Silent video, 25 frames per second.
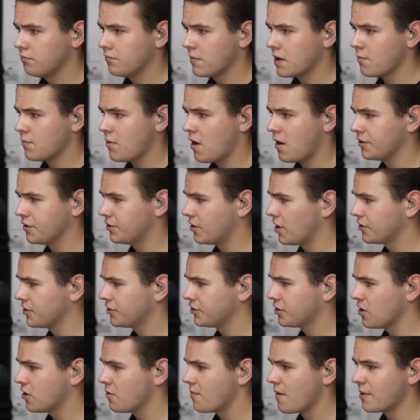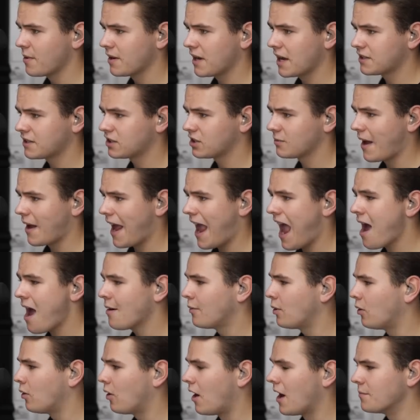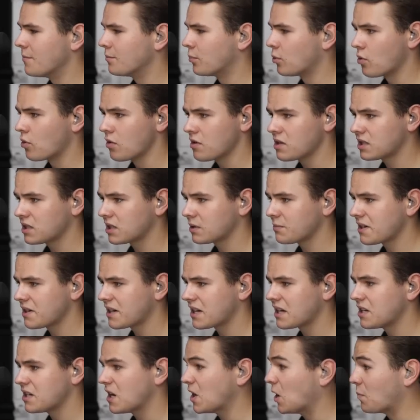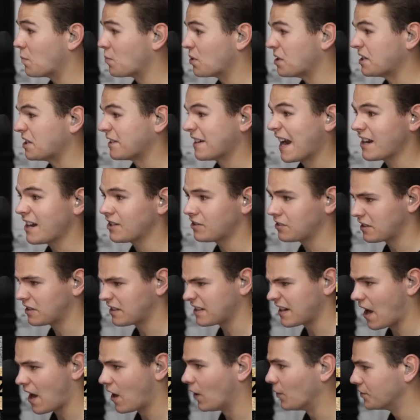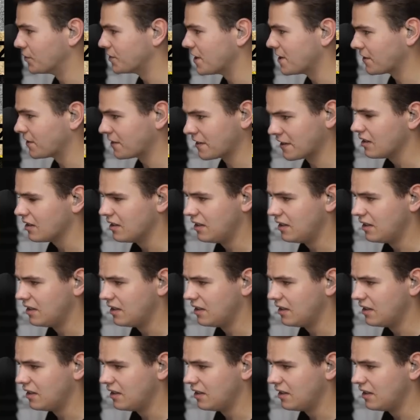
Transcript: Meanwhile, let's also maybe get some ammo on board so we can, you know, protect ourselves in our...